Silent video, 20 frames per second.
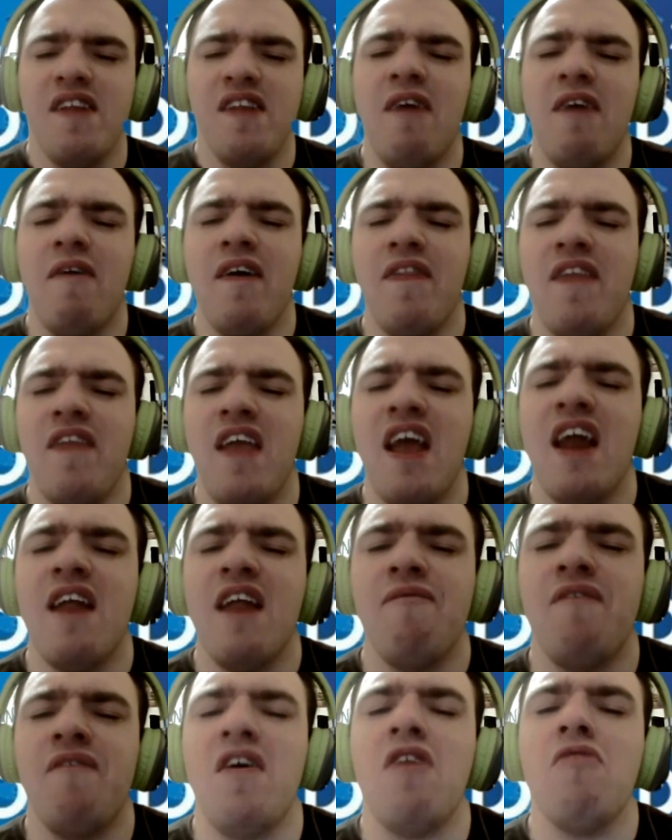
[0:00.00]
not like the
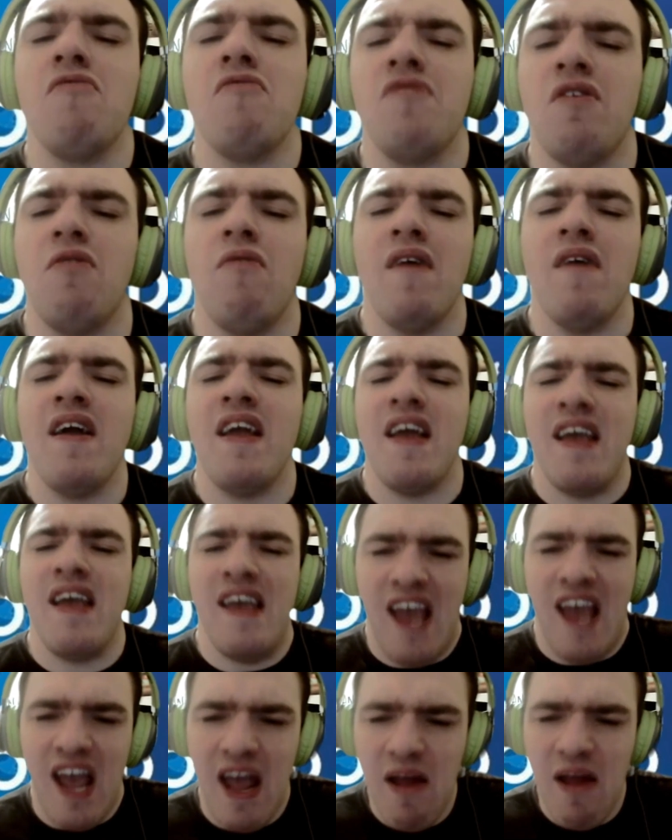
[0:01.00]
NFL delay a
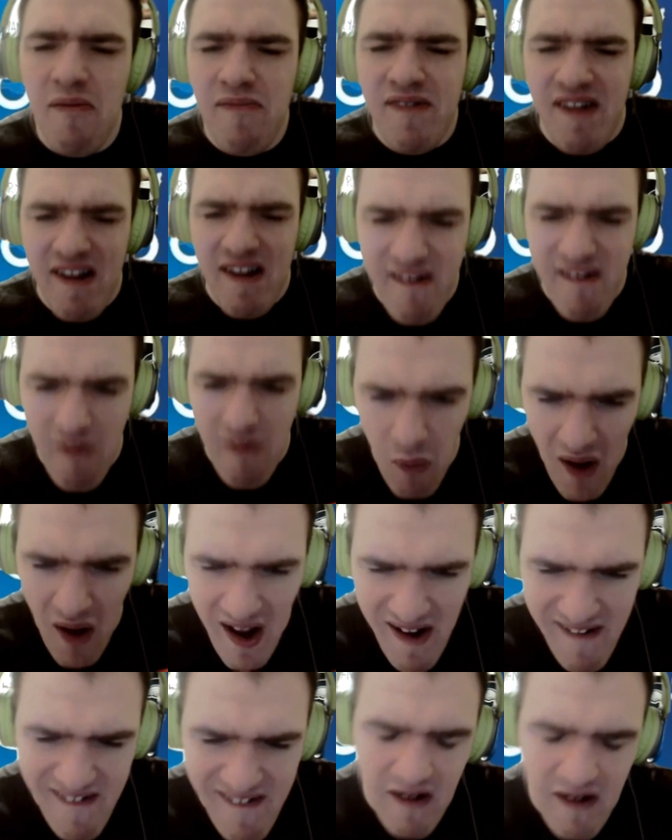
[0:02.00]
game
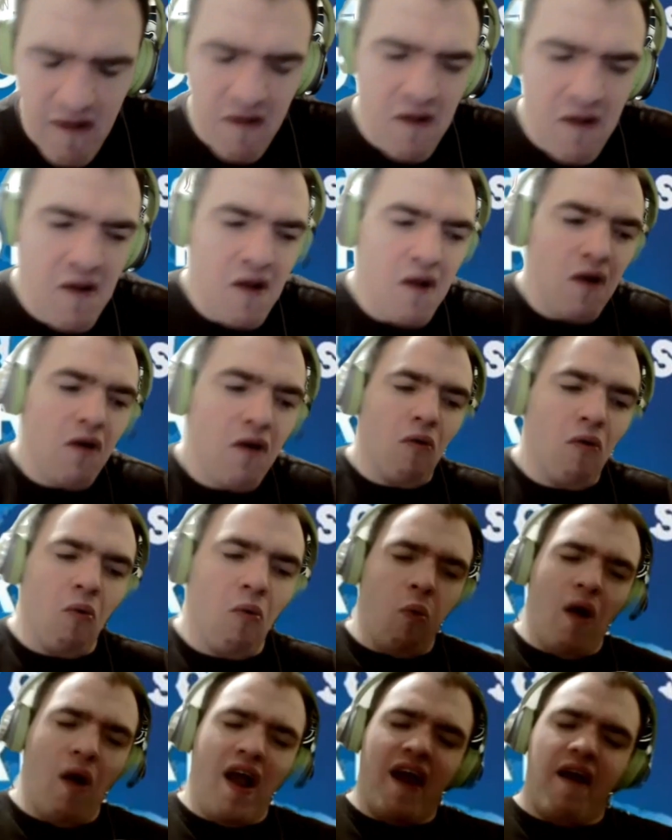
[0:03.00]
situation
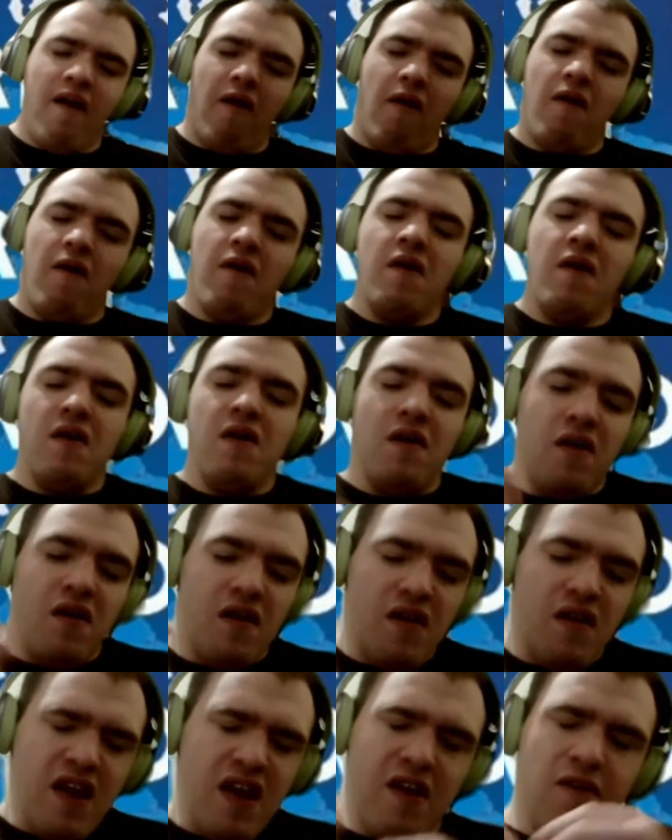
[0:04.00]
where
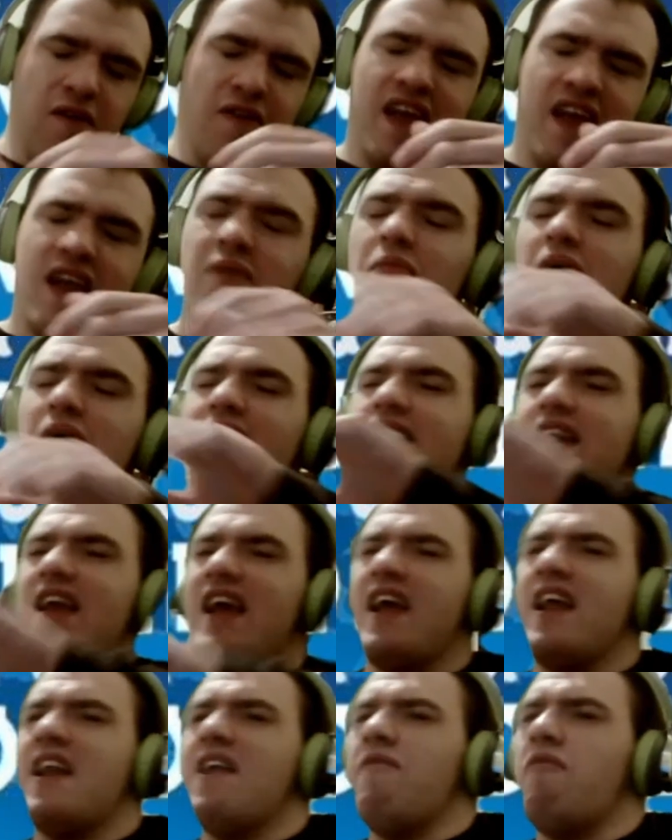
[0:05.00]
they give them like
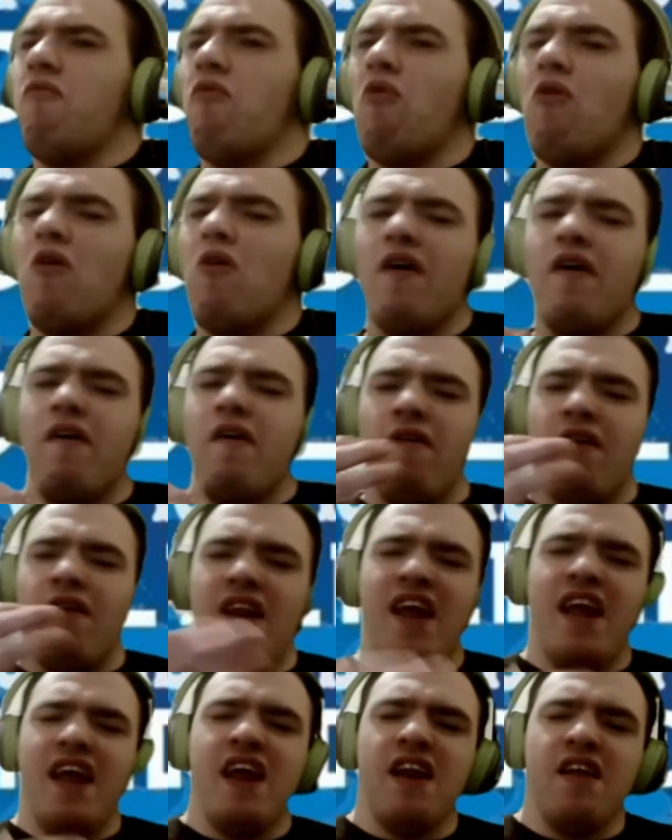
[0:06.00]
-1 or
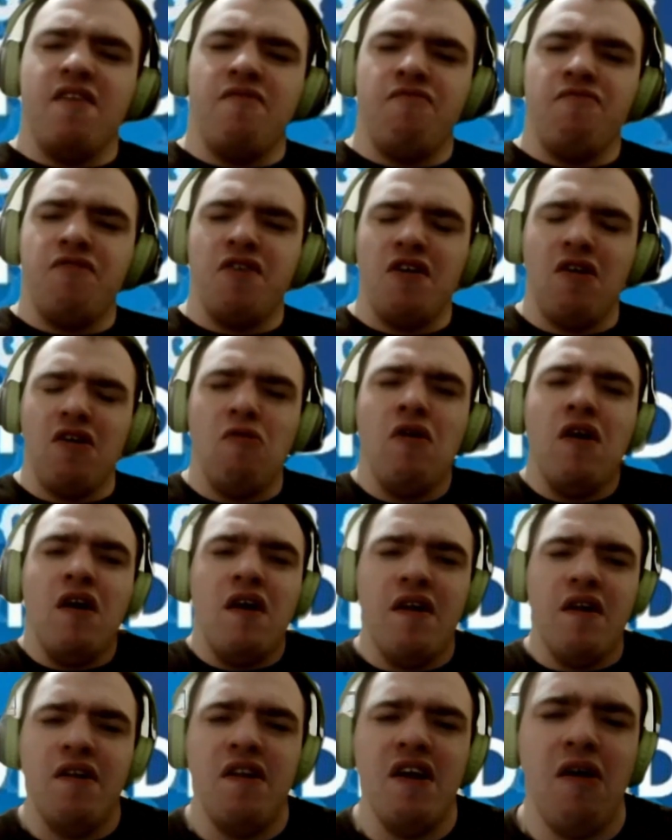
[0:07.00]
-2.
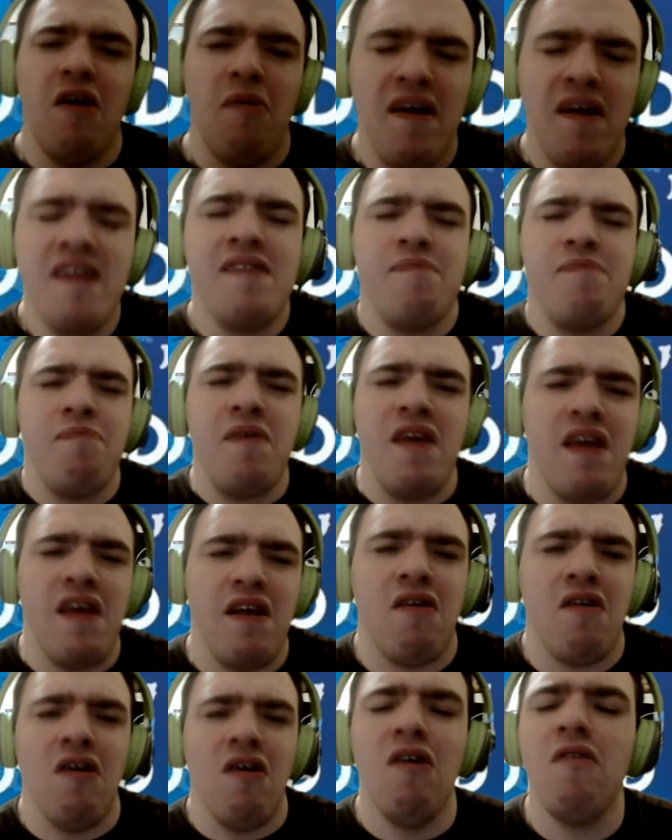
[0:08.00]
No, it's being
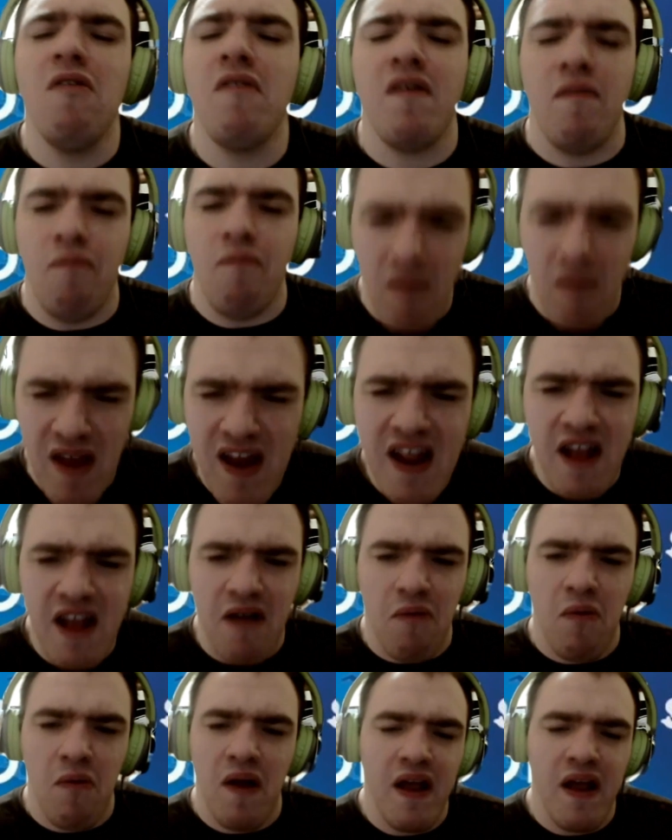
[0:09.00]
called
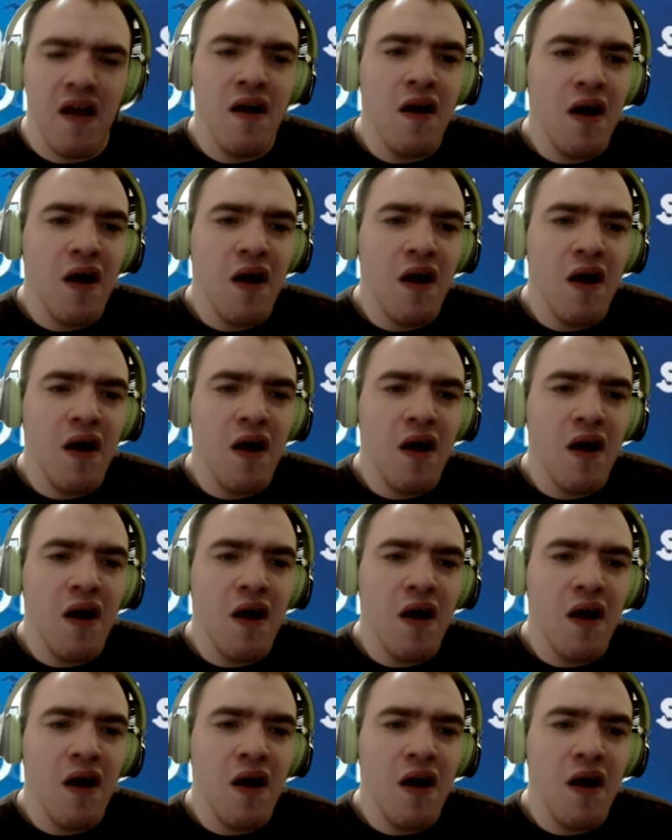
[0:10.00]
immediately.